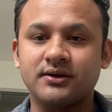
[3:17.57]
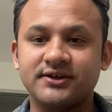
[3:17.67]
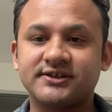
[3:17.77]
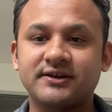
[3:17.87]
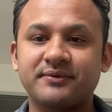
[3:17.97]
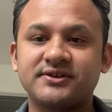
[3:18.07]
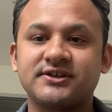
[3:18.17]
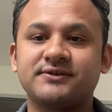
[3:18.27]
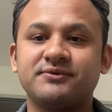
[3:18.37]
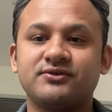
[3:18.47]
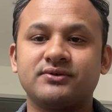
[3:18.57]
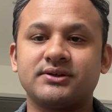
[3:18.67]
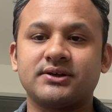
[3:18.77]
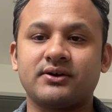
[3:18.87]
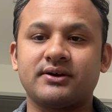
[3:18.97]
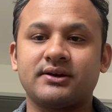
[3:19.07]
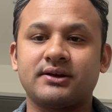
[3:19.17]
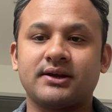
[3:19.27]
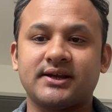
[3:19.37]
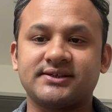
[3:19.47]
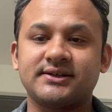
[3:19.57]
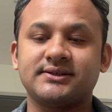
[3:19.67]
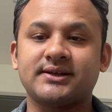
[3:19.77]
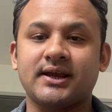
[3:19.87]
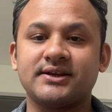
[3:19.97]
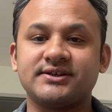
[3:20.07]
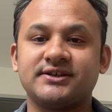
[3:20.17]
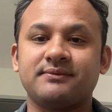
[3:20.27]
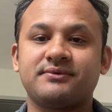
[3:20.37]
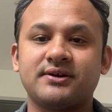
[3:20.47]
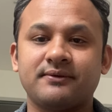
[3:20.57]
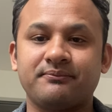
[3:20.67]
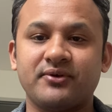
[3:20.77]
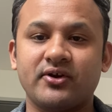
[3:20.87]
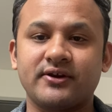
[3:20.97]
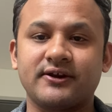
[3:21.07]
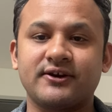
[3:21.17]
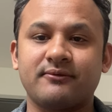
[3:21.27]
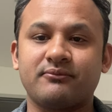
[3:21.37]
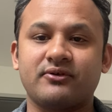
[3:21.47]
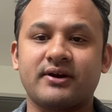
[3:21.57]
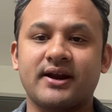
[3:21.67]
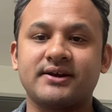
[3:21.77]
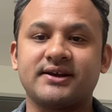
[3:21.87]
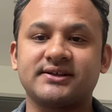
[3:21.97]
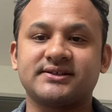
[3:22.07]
discrepancies between assets and debt bearing number and